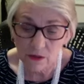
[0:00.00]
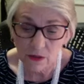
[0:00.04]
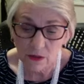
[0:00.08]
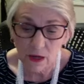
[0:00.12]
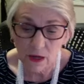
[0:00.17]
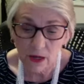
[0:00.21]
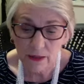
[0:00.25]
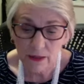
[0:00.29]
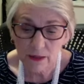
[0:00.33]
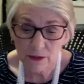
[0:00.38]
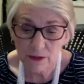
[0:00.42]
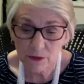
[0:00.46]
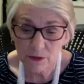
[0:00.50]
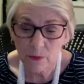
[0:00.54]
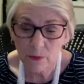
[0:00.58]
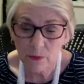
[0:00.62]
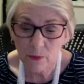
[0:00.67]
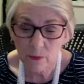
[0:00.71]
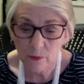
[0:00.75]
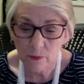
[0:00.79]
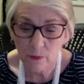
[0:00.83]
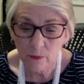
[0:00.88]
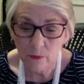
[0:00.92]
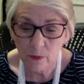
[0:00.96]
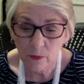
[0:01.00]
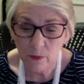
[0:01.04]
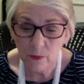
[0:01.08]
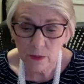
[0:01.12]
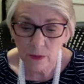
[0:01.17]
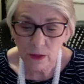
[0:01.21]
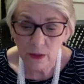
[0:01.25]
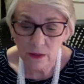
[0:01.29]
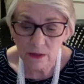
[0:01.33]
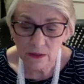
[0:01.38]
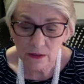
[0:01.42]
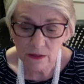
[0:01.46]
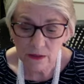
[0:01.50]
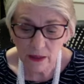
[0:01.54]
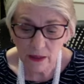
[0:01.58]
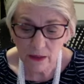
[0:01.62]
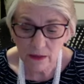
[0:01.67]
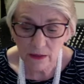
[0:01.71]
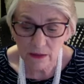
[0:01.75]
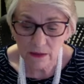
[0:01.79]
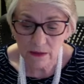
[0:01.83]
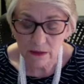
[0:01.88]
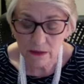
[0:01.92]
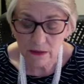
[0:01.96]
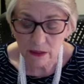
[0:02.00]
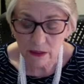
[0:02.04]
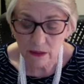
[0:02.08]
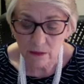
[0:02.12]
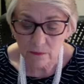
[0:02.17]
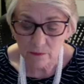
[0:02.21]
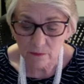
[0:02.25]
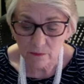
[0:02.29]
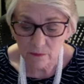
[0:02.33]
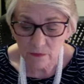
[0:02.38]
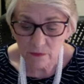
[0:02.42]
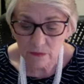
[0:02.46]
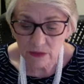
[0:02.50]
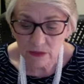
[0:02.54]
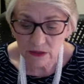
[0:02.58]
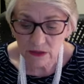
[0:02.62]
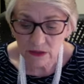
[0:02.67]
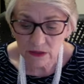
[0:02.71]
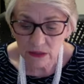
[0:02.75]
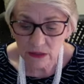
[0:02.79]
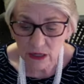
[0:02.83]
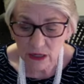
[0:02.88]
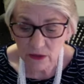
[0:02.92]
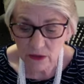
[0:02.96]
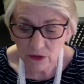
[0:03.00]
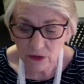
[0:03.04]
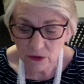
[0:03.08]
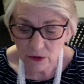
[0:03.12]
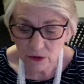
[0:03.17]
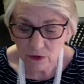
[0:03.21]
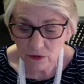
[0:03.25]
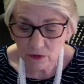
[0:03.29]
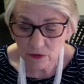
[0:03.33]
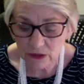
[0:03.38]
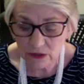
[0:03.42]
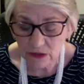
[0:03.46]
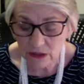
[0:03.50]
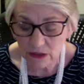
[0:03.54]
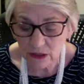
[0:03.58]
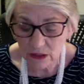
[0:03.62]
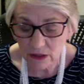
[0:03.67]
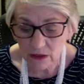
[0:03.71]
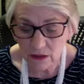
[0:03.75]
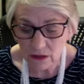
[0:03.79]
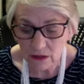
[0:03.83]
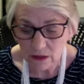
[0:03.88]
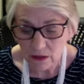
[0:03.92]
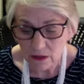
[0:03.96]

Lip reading: I guess what we say is, as counselors, we say